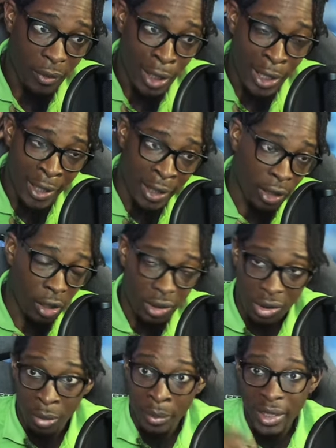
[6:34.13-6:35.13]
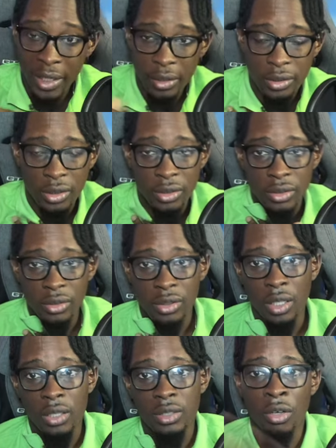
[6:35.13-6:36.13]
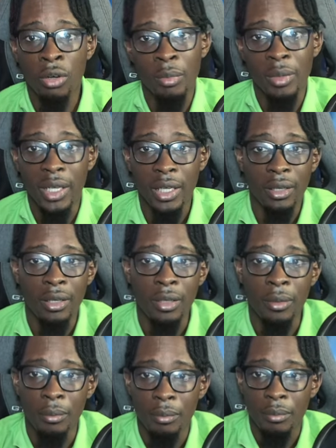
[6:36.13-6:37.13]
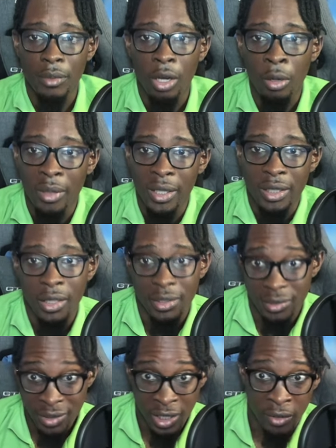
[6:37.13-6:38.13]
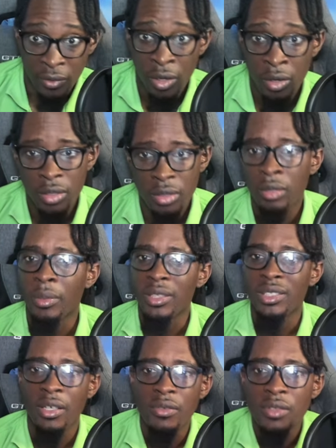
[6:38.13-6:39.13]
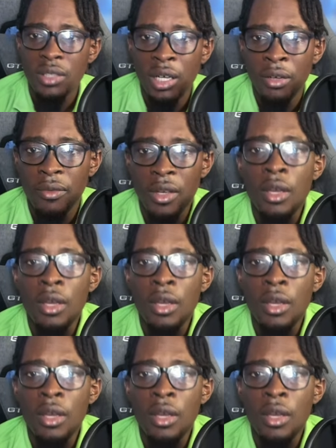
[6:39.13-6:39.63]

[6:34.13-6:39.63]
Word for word: I lost all my characters, lost all my like save cards, all my save stuff.